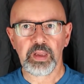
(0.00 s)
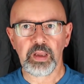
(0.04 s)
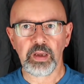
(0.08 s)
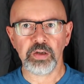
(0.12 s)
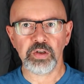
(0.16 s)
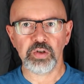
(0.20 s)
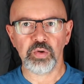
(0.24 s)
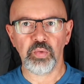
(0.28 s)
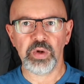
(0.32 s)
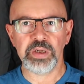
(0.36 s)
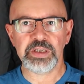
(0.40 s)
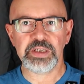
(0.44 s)

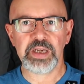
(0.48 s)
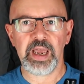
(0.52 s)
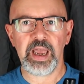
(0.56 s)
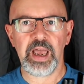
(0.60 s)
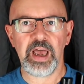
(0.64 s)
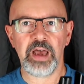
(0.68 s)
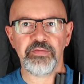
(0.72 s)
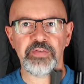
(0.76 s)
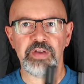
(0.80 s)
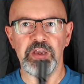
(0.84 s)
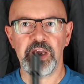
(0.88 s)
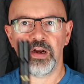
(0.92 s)
The ones I
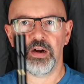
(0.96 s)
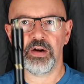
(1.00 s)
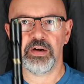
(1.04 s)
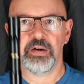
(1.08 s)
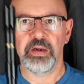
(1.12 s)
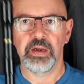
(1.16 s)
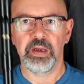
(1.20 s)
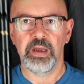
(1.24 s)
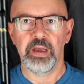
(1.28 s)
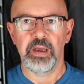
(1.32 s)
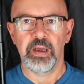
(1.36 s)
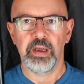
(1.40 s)
have
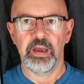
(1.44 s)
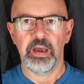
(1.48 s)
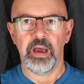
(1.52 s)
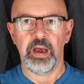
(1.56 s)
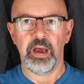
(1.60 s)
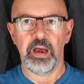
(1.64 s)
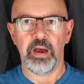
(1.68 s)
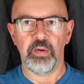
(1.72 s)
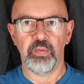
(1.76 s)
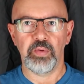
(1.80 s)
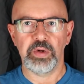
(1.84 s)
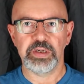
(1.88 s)
here,
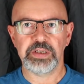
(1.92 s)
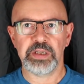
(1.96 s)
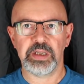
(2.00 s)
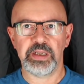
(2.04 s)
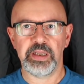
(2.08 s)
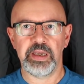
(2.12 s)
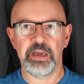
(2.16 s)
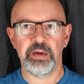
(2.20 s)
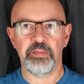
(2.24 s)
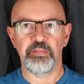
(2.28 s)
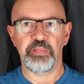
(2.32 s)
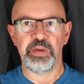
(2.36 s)
whistle
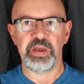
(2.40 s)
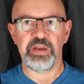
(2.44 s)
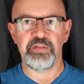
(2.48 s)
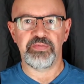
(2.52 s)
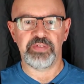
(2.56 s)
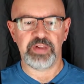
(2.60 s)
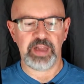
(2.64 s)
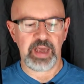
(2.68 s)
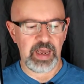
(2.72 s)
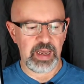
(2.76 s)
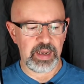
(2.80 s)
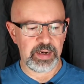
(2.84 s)
in B
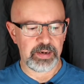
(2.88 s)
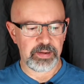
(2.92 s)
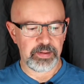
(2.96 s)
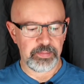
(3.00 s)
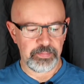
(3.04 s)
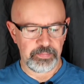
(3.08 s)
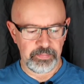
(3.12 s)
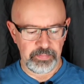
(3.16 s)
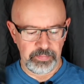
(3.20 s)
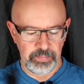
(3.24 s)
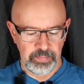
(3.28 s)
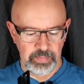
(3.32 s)
flat.
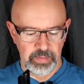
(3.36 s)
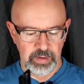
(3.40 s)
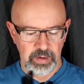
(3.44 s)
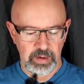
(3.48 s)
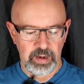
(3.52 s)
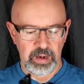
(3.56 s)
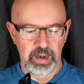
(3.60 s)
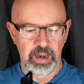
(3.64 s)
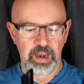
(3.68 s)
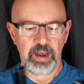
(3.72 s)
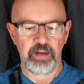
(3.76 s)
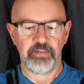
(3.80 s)

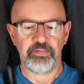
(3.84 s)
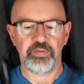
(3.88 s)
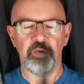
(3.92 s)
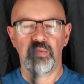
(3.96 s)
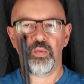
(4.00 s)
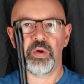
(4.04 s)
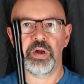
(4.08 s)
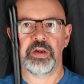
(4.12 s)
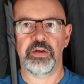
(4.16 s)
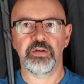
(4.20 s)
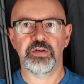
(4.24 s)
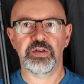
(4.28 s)
I have the
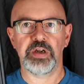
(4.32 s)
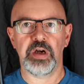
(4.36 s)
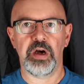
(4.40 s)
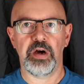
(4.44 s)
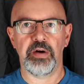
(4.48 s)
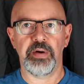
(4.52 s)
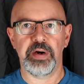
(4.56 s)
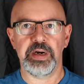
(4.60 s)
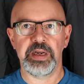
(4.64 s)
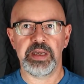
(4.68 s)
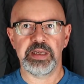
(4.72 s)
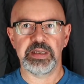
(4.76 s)
one you saw
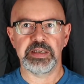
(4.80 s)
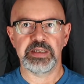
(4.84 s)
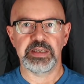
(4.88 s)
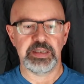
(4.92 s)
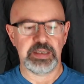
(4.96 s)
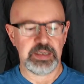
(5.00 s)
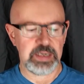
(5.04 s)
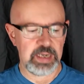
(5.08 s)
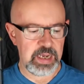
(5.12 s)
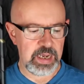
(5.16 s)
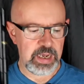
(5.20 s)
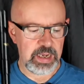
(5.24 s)
already in
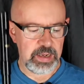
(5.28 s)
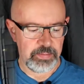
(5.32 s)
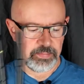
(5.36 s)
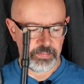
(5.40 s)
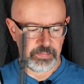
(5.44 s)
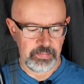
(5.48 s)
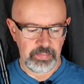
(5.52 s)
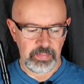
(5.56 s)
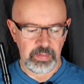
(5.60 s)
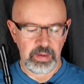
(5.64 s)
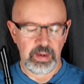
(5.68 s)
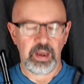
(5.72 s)
C.
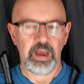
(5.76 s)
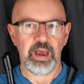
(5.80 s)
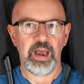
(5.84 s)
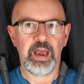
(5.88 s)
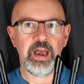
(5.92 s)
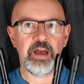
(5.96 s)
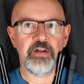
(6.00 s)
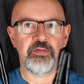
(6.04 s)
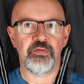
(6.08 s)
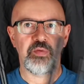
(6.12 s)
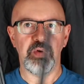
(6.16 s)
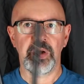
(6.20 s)
I
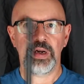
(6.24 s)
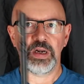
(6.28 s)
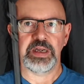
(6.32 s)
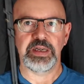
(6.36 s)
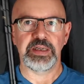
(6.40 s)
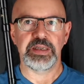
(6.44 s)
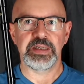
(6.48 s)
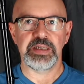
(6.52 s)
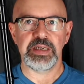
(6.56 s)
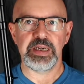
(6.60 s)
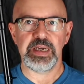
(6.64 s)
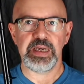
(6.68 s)
have one
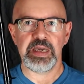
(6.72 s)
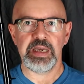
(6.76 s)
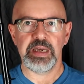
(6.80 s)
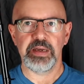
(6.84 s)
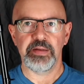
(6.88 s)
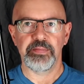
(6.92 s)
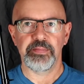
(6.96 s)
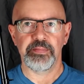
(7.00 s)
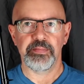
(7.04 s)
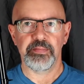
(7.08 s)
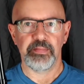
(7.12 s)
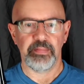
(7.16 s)
in D,
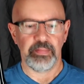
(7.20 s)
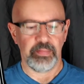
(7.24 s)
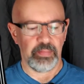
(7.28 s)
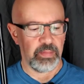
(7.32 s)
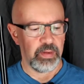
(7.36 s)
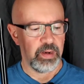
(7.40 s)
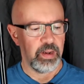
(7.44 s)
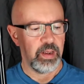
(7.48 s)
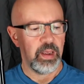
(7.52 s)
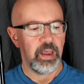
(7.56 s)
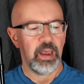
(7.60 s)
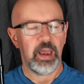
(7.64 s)

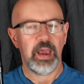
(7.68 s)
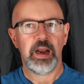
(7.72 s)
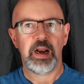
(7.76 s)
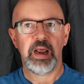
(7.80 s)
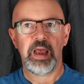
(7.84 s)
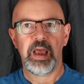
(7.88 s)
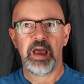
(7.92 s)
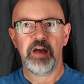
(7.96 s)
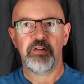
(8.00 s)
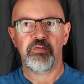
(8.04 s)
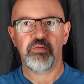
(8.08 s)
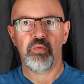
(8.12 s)
and I
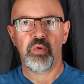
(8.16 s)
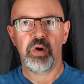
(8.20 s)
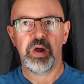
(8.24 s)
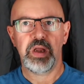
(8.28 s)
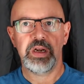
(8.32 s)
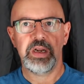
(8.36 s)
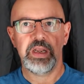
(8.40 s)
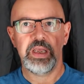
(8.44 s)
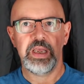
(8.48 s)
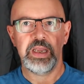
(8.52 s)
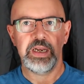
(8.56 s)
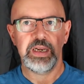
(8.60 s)
have
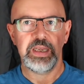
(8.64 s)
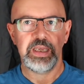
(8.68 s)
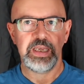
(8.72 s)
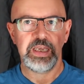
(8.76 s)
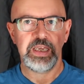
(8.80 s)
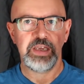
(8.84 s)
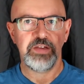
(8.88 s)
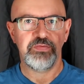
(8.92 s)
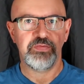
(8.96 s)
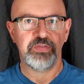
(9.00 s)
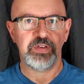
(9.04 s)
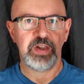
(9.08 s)
one in
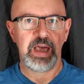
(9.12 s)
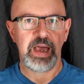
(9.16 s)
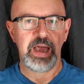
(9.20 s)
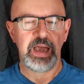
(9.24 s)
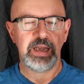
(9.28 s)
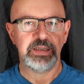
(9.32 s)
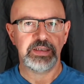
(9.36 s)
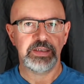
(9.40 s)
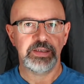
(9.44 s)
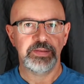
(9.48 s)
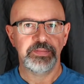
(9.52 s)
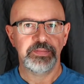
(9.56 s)
E
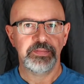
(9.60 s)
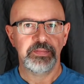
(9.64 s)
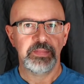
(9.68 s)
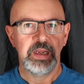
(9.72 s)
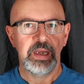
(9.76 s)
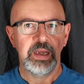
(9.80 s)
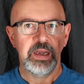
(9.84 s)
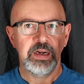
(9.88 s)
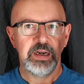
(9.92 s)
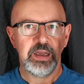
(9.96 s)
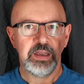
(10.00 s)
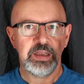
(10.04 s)
flat.
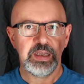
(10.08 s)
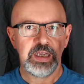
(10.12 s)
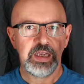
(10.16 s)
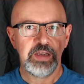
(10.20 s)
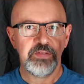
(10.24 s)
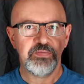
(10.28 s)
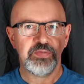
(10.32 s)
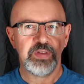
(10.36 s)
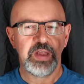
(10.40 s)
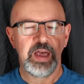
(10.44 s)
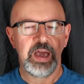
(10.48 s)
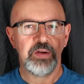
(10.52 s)
Now the
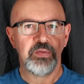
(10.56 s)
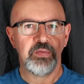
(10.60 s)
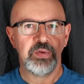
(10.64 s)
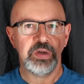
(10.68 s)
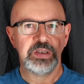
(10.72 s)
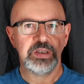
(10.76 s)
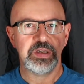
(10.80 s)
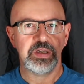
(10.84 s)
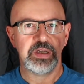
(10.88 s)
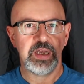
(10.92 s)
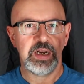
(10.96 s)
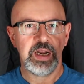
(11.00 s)
E flat
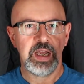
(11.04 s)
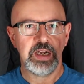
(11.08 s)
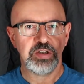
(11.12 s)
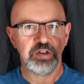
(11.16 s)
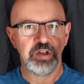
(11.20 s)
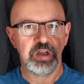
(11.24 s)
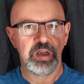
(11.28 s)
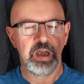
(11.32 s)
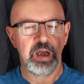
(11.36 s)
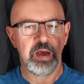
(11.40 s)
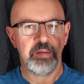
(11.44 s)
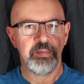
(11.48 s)
whistle can
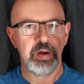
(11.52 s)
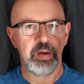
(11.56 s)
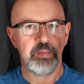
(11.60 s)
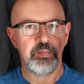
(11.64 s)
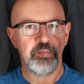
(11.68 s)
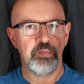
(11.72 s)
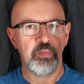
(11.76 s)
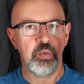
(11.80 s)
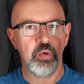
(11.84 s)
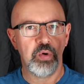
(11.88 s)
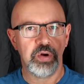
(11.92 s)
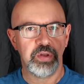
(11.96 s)
actually come
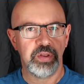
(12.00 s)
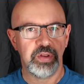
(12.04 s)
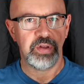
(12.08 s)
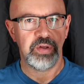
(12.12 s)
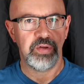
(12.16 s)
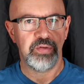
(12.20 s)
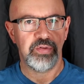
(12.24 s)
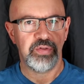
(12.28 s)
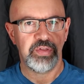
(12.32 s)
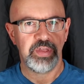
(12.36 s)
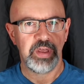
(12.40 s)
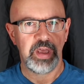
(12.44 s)
up more
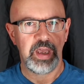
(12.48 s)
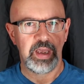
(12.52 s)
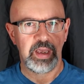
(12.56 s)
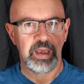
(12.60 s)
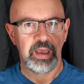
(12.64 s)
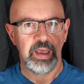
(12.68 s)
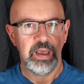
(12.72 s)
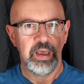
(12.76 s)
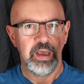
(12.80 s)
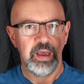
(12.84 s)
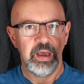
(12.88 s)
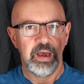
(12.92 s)
you
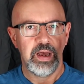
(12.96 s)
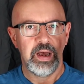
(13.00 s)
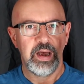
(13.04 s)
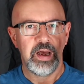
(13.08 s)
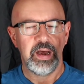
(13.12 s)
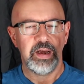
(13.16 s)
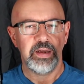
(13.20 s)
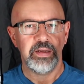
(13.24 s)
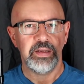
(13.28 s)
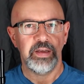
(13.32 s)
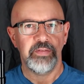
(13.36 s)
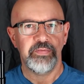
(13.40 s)
think.
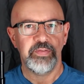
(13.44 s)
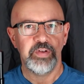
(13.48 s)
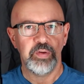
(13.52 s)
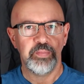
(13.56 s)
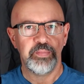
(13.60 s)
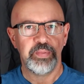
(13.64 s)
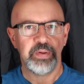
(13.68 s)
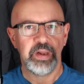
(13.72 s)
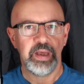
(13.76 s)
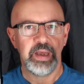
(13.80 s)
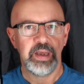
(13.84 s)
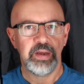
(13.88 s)
If you're
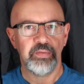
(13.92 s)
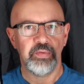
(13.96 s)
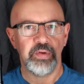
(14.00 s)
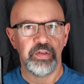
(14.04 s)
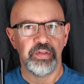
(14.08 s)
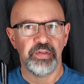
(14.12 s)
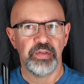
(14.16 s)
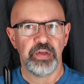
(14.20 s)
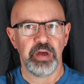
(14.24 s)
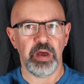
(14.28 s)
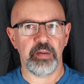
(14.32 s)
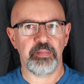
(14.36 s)
playing
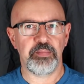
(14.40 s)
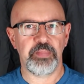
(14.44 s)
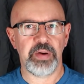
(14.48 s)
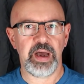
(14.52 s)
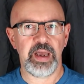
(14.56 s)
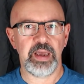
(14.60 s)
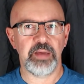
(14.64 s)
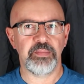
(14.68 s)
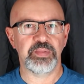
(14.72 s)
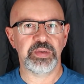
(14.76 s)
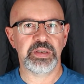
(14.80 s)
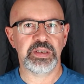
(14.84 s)
with
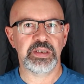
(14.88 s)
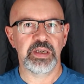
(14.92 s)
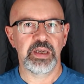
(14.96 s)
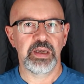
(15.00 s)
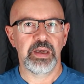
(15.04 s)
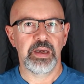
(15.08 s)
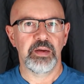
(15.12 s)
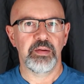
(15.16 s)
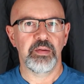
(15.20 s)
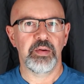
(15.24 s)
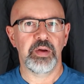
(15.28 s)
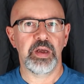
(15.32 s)
pipes,
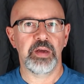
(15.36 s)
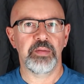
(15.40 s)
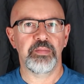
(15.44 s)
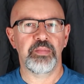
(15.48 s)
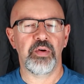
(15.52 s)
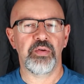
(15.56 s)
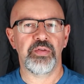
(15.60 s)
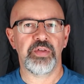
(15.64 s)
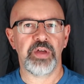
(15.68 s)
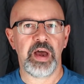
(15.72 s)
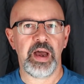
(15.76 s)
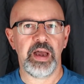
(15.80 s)

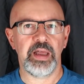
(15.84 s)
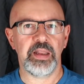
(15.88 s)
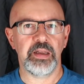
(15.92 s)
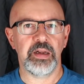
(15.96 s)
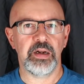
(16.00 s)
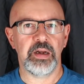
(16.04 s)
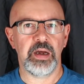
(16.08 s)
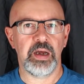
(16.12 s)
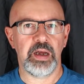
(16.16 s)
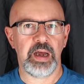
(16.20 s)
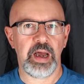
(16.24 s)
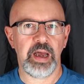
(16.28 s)
both
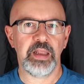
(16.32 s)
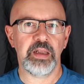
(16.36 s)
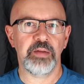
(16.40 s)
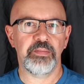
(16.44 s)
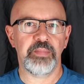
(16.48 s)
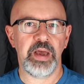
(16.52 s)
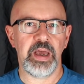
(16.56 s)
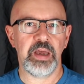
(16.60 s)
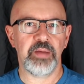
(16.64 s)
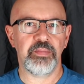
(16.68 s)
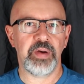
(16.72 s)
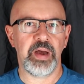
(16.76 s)
Highland
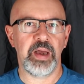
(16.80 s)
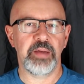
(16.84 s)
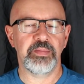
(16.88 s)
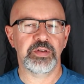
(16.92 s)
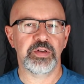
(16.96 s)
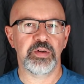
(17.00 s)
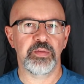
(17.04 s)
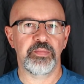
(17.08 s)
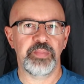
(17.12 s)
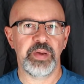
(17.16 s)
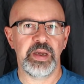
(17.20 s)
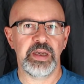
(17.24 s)

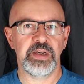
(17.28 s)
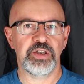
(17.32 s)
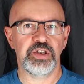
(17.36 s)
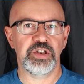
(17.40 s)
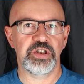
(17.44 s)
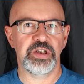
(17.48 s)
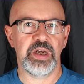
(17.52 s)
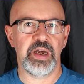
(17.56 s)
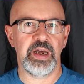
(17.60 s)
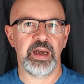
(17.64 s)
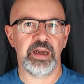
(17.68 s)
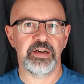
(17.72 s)
bagpipes are
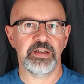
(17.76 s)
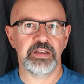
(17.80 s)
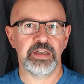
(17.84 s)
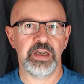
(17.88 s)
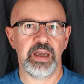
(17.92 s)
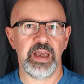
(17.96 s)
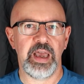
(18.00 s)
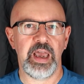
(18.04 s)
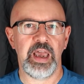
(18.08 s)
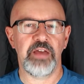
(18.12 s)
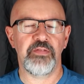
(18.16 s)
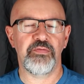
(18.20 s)
pitched at
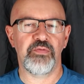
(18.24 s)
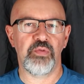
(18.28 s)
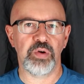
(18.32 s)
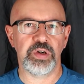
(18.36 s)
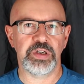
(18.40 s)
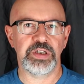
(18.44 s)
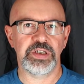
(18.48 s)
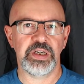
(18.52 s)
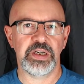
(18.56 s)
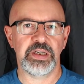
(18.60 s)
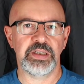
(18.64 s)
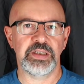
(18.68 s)

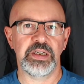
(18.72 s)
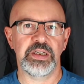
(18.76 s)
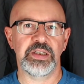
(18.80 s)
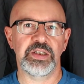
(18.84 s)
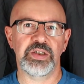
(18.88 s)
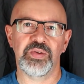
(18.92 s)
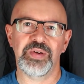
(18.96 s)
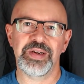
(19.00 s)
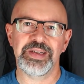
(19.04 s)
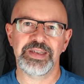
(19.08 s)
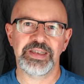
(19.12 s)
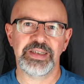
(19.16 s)
A460,
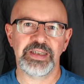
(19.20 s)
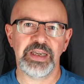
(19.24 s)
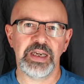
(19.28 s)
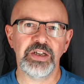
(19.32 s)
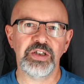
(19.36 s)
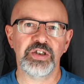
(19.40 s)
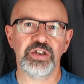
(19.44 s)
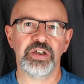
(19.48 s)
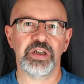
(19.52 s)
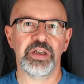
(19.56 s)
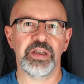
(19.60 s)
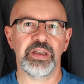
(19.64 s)
so
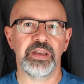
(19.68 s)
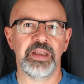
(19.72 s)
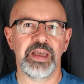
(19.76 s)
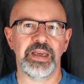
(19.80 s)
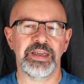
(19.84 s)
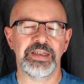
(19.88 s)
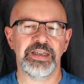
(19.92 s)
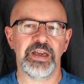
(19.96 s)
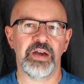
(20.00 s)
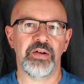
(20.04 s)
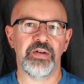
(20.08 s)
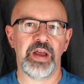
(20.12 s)
essentially they
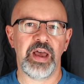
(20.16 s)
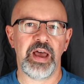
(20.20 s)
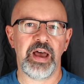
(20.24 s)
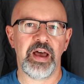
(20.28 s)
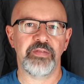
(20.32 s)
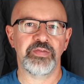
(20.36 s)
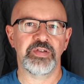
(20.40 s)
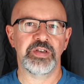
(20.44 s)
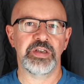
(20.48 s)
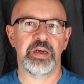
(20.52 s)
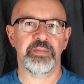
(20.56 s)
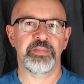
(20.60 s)
sound a
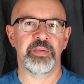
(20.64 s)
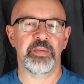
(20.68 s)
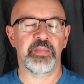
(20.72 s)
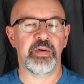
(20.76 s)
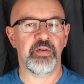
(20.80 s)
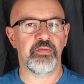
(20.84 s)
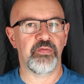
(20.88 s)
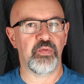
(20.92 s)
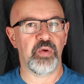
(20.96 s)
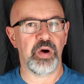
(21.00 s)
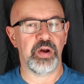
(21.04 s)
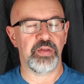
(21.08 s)
half step
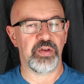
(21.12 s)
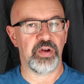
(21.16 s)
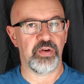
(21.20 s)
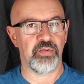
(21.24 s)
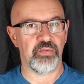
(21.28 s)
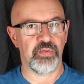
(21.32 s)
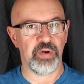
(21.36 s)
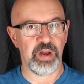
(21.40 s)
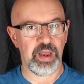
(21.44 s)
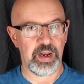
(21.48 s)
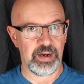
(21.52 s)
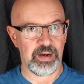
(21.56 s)
above where they're
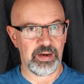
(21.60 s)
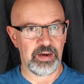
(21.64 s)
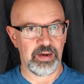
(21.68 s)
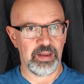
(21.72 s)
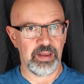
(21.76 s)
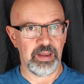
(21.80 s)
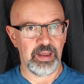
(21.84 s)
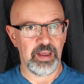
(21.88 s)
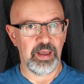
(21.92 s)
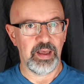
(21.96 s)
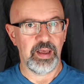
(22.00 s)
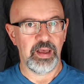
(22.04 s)
written,
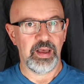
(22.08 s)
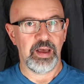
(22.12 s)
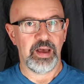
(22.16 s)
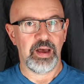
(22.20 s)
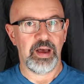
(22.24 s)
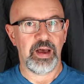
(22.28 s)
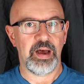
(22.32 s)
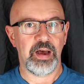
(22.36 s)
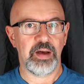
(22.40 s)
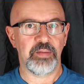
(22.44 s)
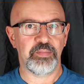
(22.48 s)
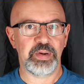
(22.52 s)

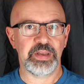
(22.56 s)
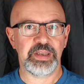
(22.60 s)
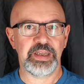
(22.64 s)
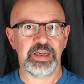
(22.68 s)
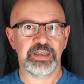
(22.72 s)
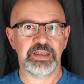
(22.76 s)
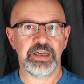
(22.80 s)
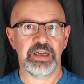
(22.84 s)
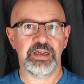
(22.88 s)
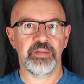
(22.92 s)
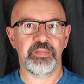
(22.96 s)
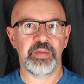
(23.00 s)
but they
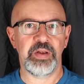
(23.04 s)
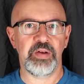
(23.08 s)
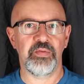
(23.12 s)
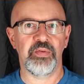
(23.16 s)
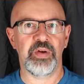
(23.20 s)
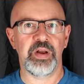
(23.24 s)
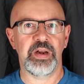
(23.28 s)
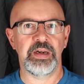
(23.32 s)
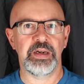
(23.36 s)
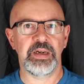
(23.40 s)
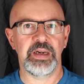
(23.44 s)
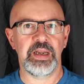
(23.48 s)
tend to be
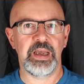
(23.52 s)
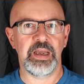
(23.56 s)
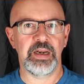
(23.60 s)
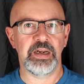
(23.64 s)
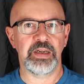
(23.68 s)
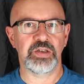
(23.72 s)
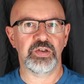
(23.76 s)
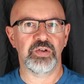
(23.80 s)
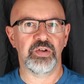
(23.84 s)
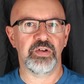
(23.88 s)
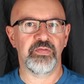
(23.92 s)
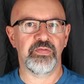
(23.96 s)
written in
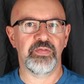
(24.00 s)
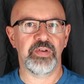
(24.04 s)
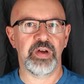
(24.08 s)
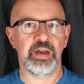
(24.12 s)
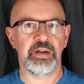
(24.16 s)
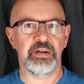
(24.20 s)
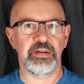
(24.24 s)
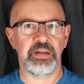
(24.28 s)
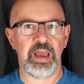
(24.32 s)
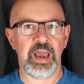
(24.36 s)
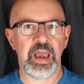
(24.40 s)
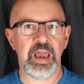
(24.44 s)
a sort of
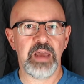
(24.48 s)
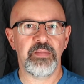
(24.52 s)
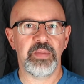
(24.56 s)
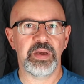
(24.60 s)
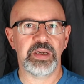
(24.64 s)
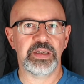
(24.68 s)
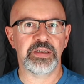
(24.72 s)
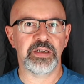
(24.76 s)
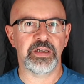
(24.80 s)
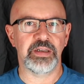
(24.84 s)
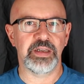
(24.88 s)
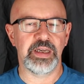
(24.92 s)
an A
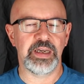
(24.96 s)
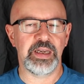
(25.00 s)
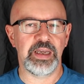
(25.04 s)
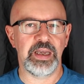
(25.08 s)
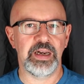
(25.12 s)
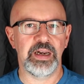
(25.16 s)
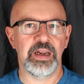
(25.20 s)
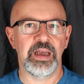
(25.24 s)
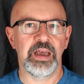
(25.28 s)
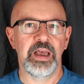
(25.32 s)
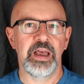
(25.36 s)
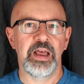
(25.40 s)
mixolydian.